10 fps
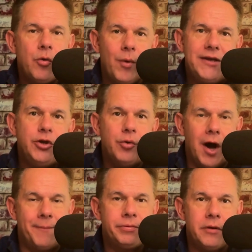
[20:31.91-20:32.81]
when you
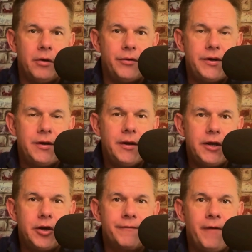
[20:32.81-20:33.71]
upload
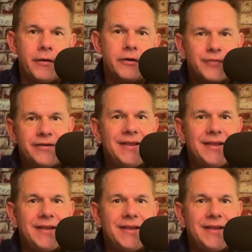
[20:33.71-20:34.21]
your photos, right?